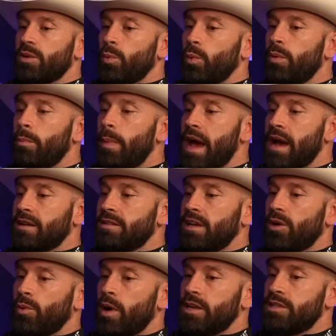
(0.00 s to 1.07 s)
them win back
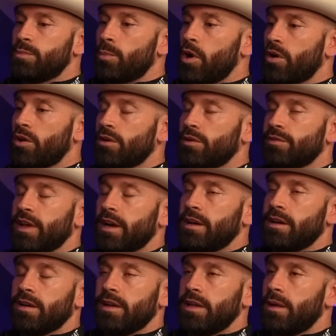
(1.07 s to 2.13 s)
Dana White's marker of
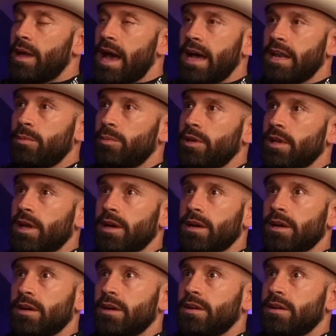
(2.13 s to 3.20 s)
like it had to be like
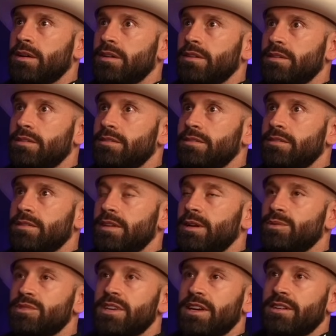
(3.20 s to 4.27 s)

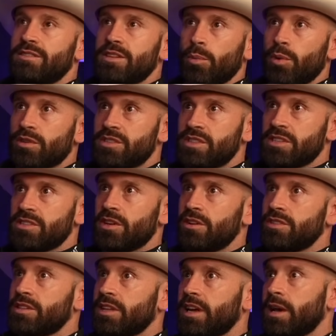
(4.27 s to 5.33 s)
it was like somewhere
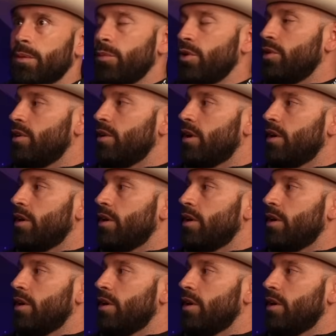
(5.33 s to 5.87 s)
600 to like $1 million.